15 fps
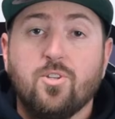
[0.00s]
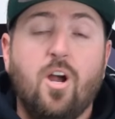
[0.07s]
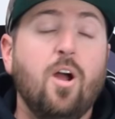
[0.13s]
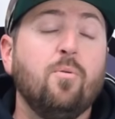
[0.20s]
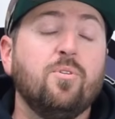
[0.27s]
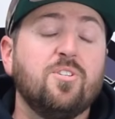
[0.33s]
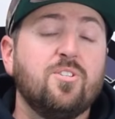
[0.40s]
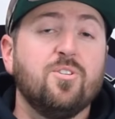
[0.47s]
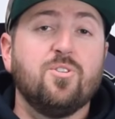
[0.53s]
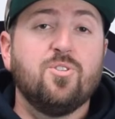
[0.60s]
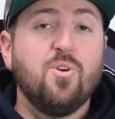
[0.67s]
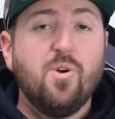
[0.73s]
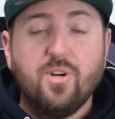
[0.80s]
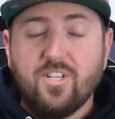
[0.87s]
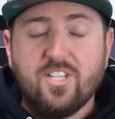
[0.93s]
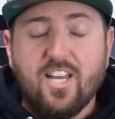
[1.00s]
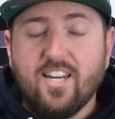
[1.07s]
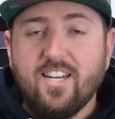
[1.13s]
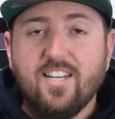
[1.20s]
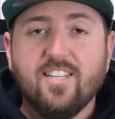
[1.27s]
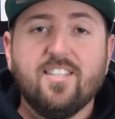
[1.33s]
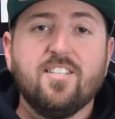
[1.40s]
So I was so
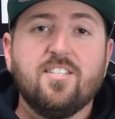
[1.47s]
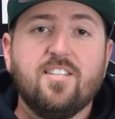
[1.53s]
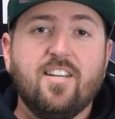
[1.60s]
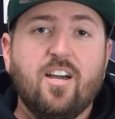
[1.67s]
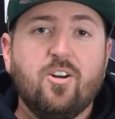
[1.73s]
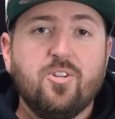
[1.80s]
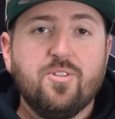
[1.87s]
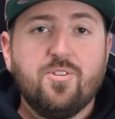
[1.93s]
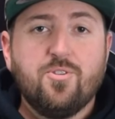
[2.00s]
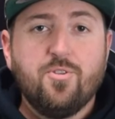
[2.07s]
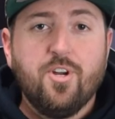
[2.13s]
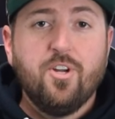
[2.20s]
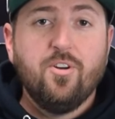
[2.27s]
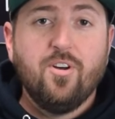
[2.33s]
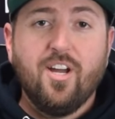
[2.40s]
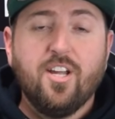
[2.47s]
excited to get this thing out on the trail,